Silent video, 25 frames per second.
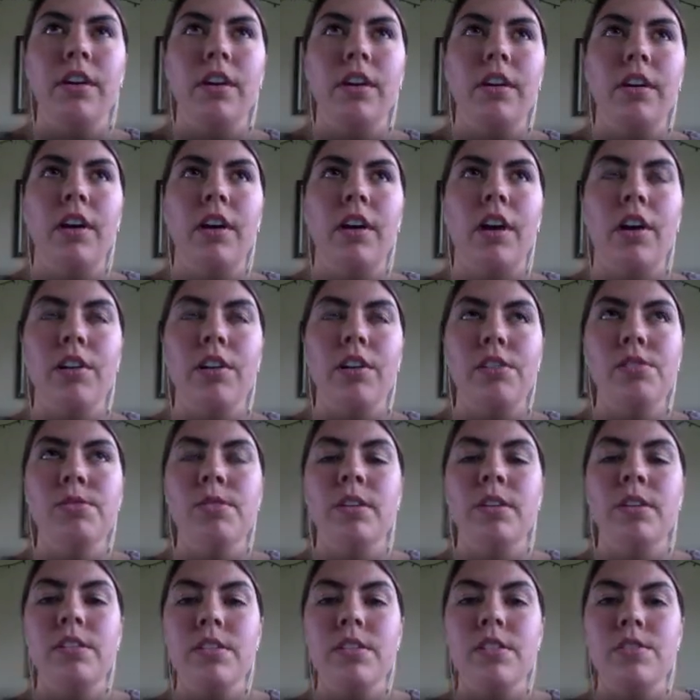are
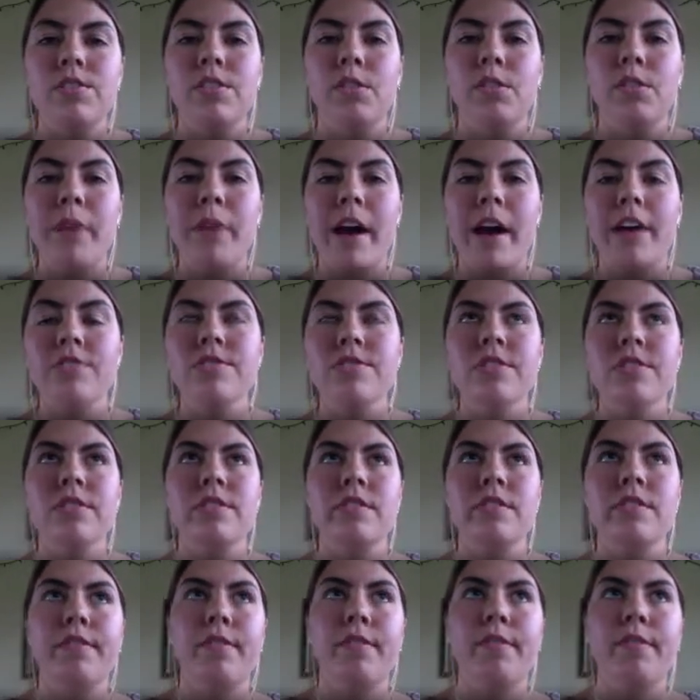using digital
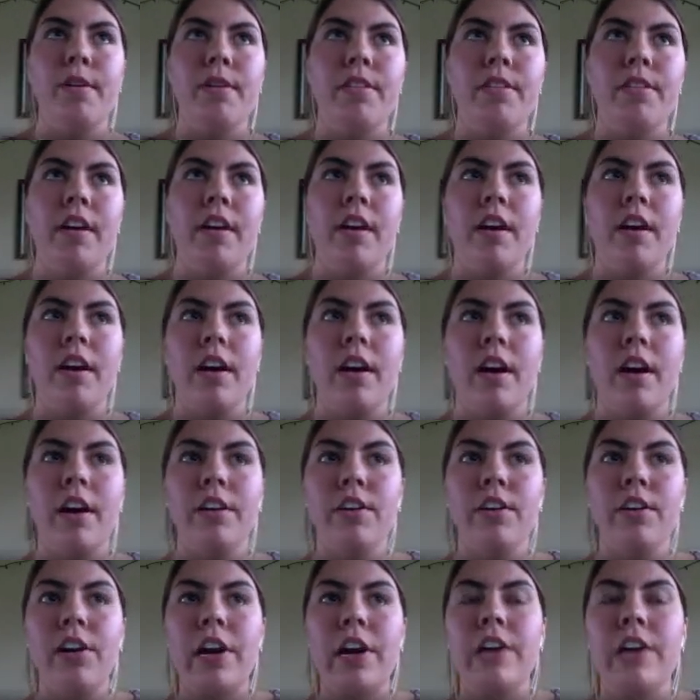badges for their
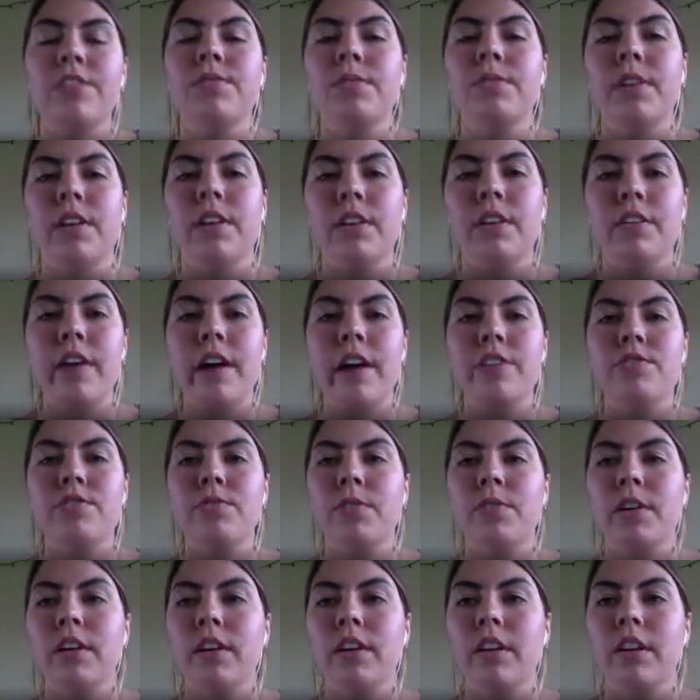undergraduate and
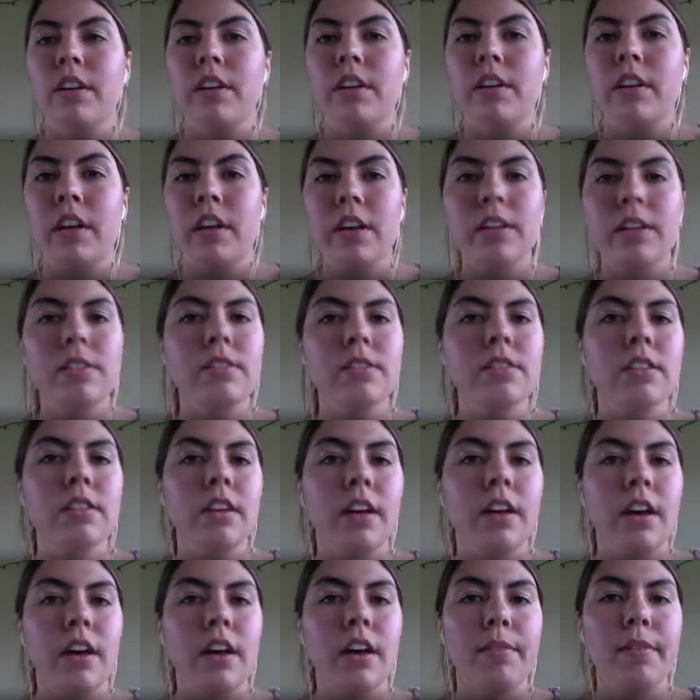graduate kids
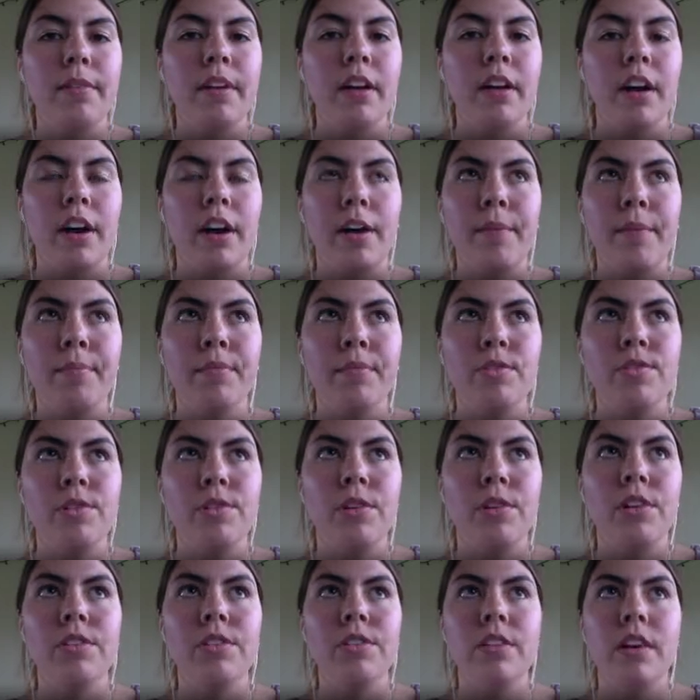and um,
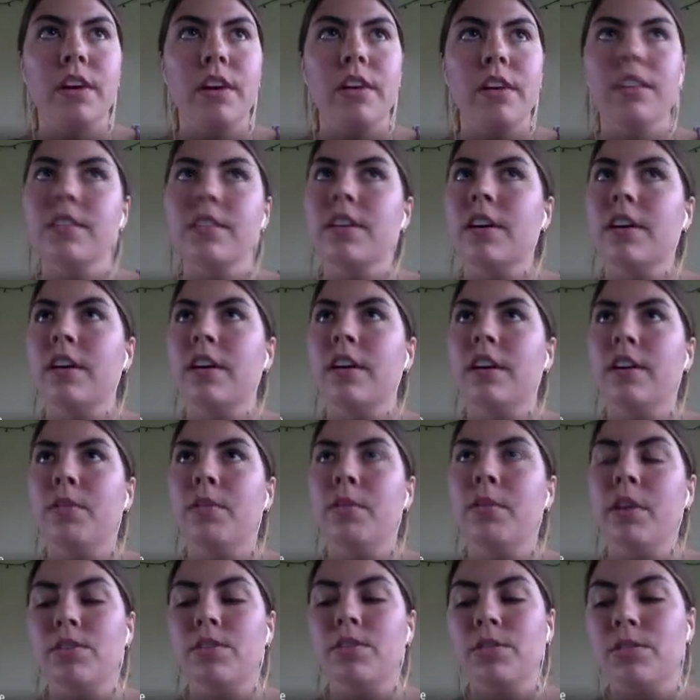students. And
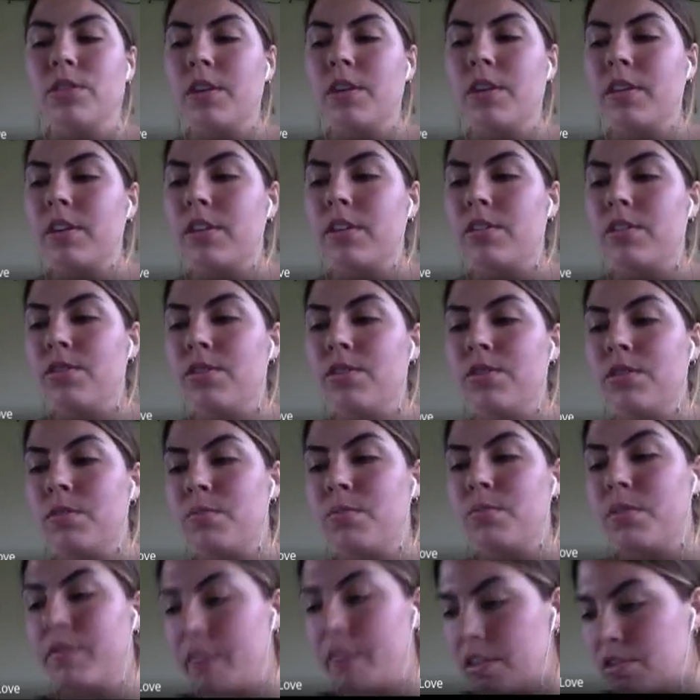we also saw that it's used in
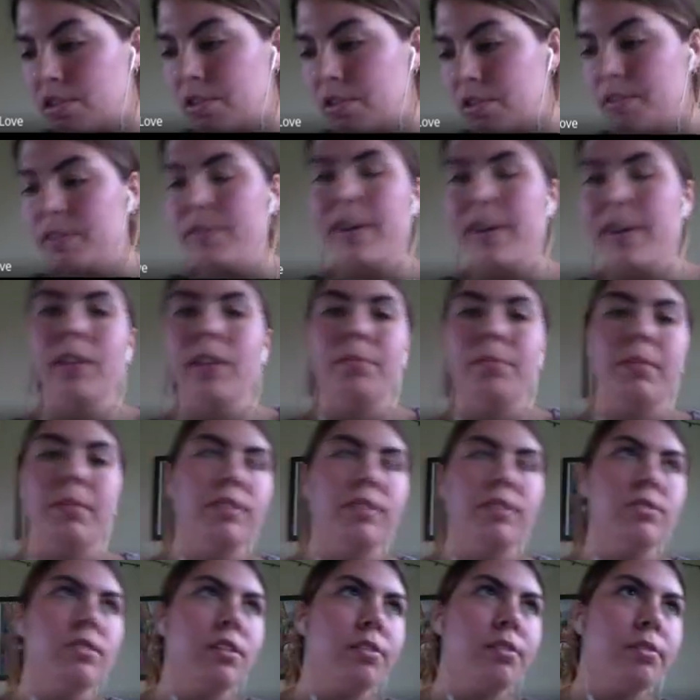professional development.
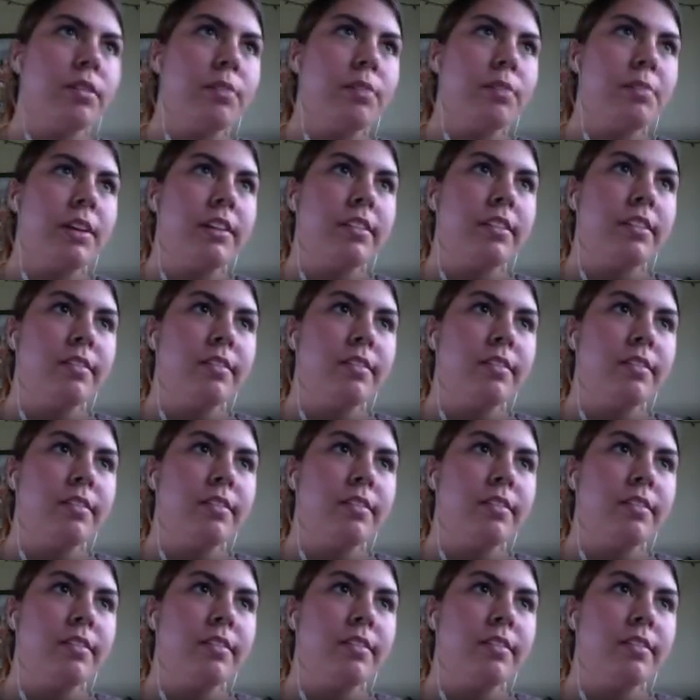So, I mean,